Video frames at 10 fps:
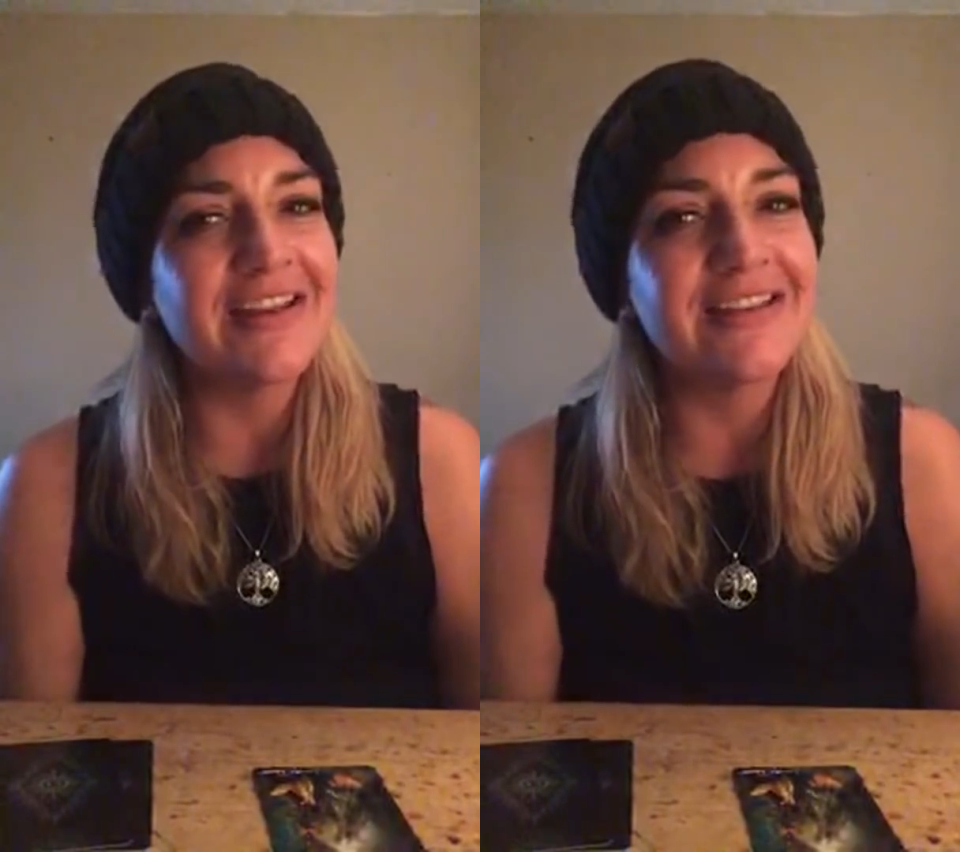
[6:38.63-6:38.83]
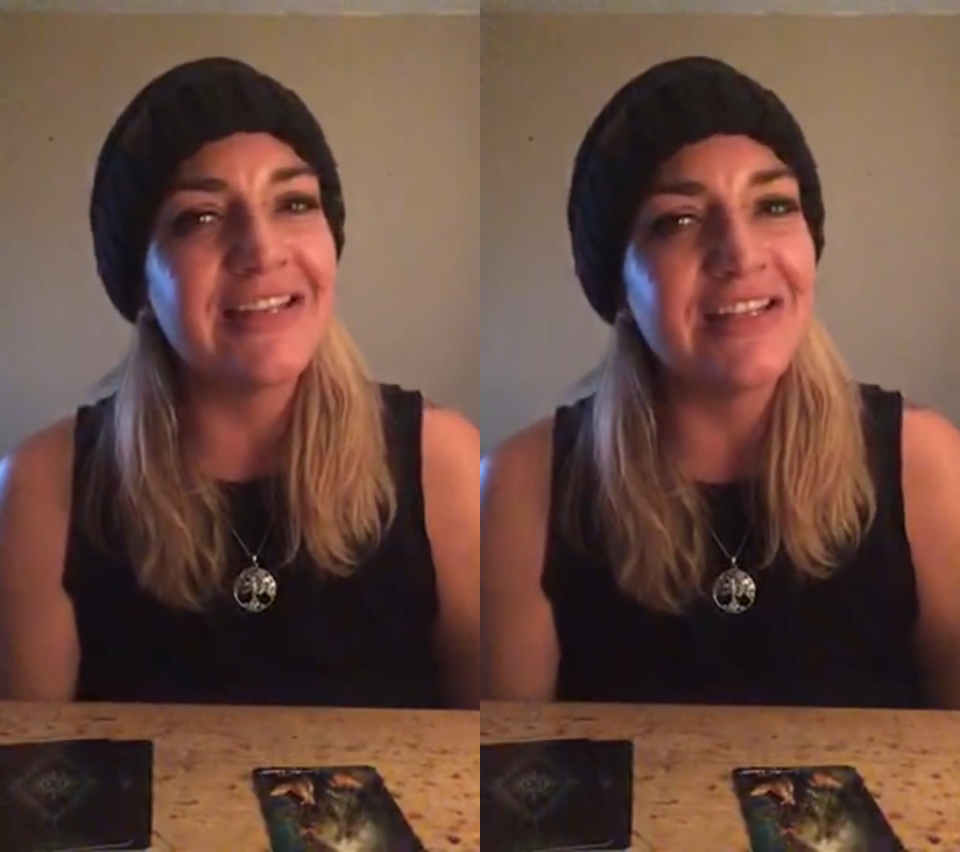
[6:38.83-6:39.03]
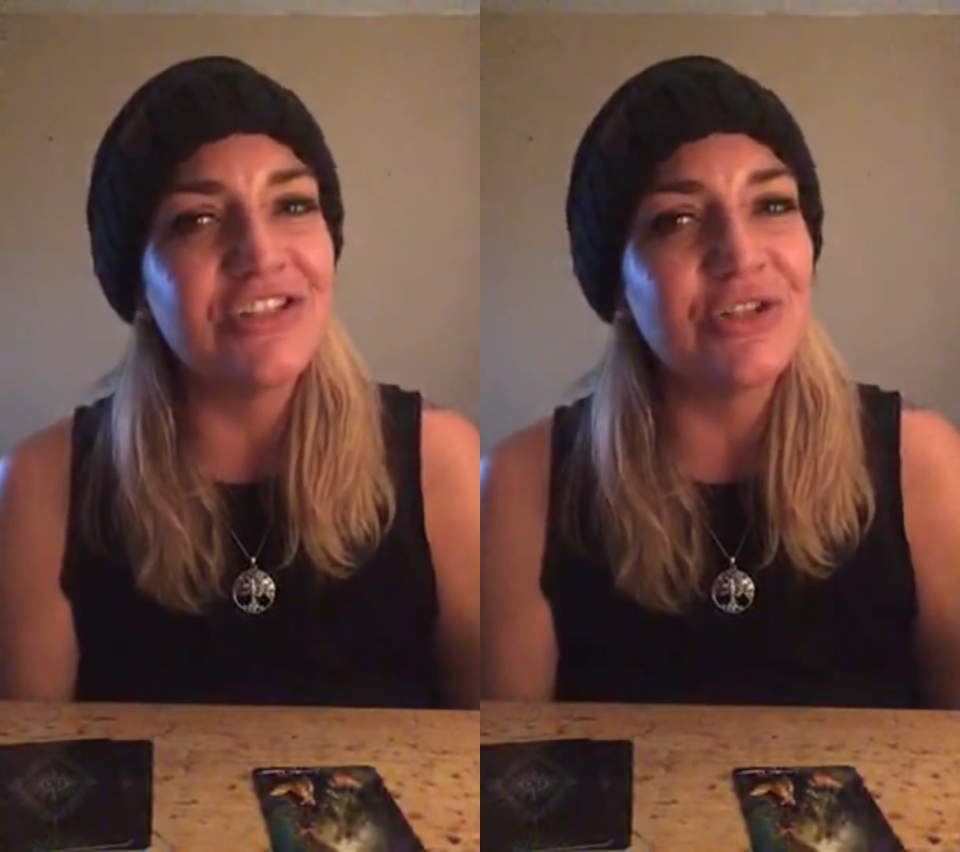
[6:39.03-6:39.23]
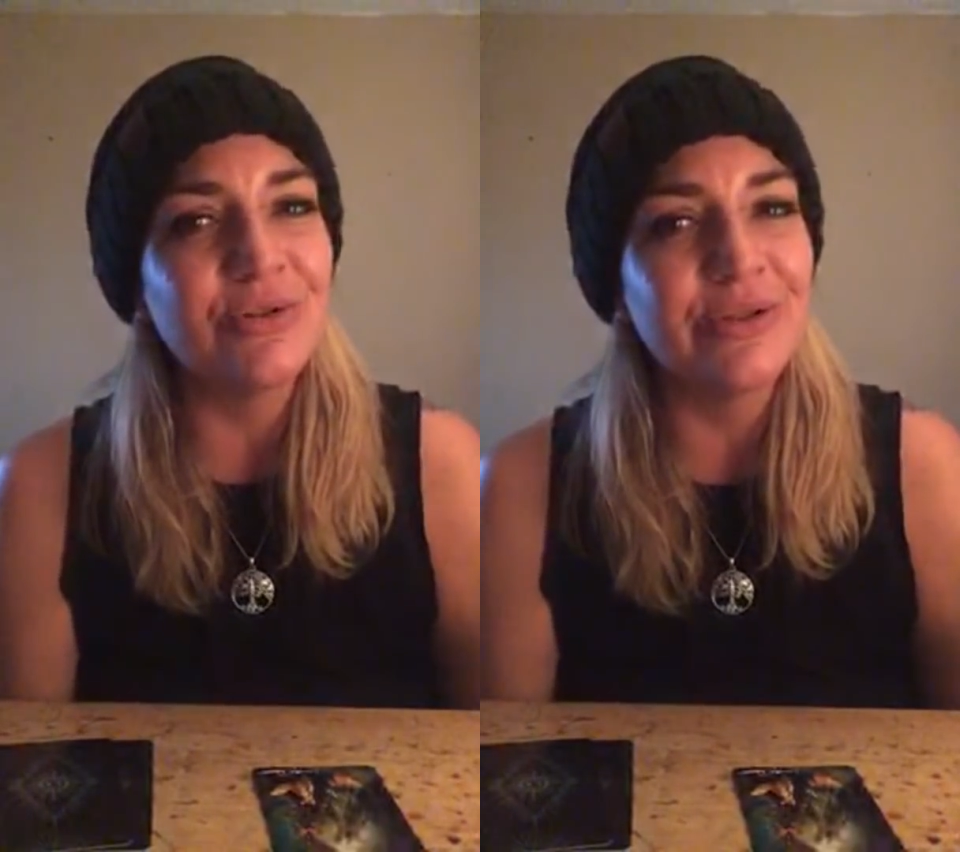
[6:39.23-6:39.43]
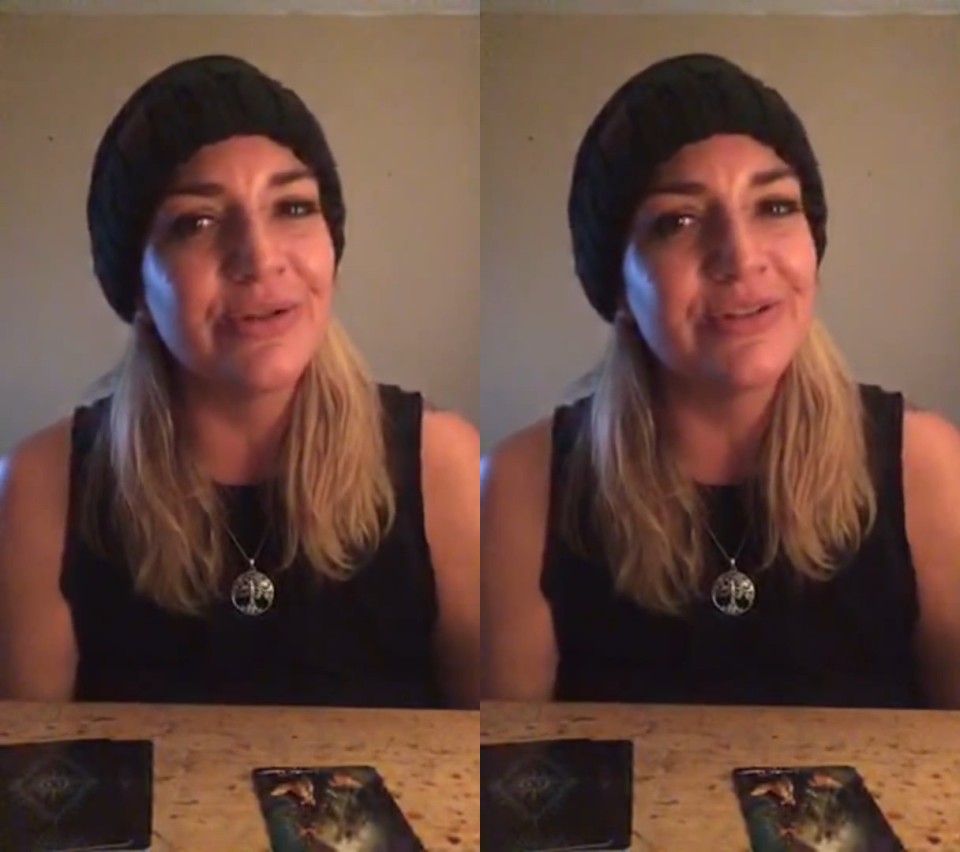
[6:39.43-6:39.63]
did you
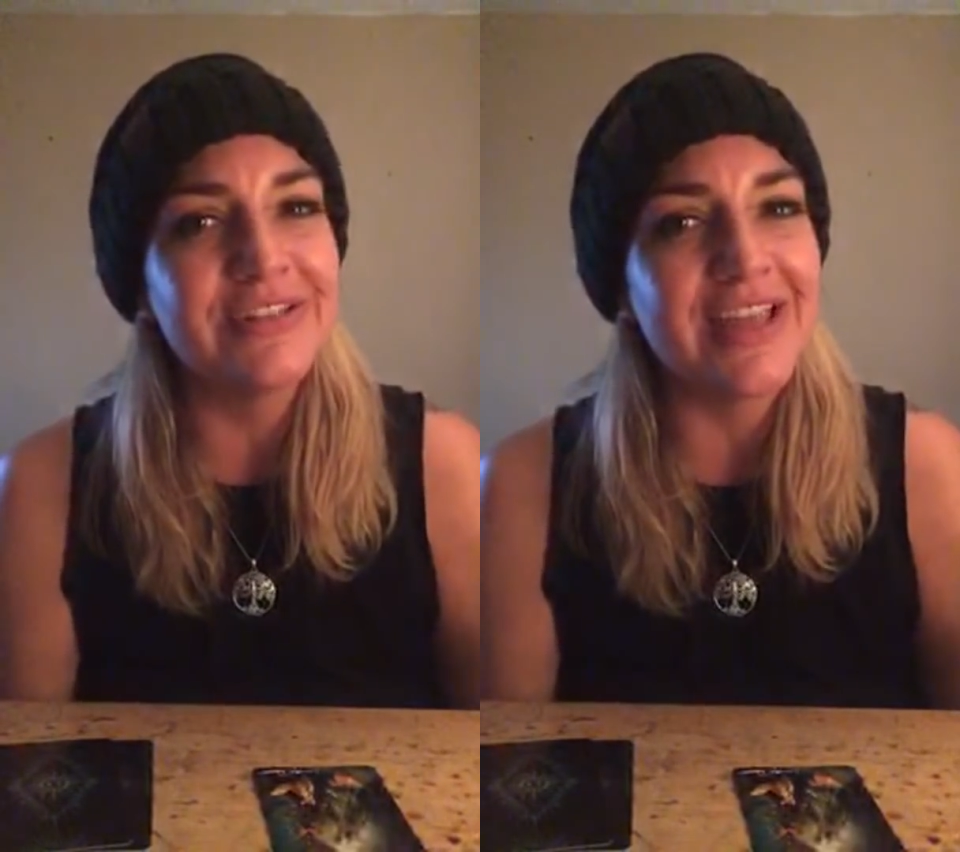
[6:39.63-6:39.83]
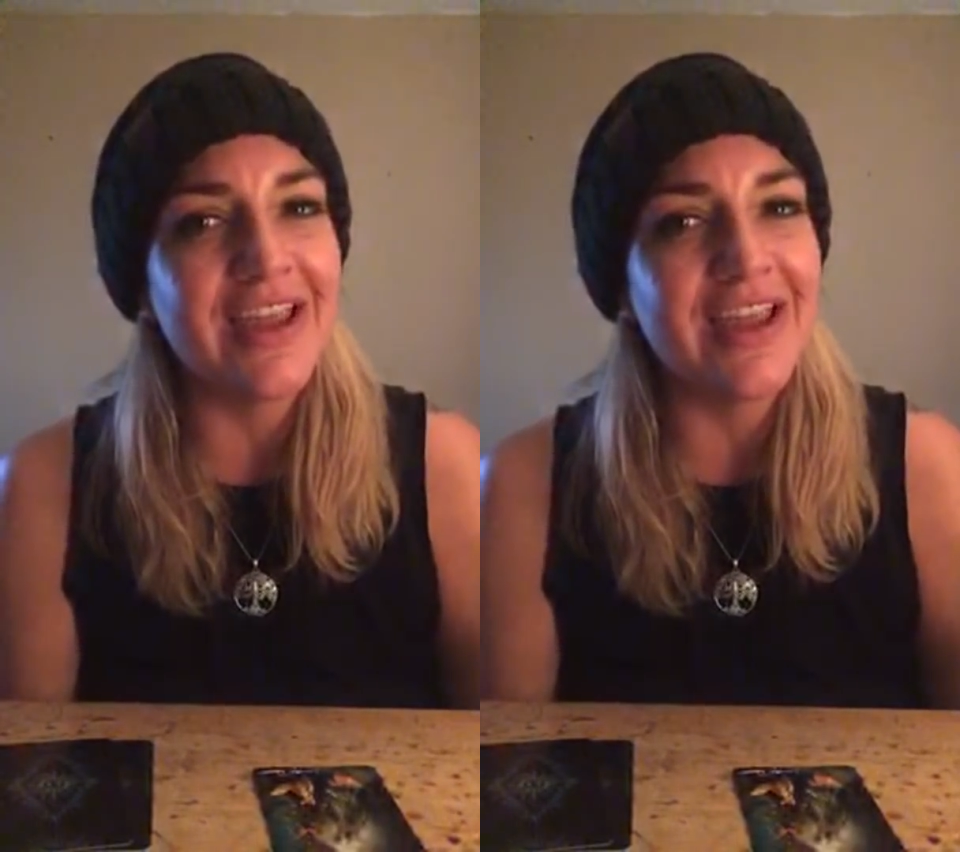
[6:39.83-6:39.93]
lose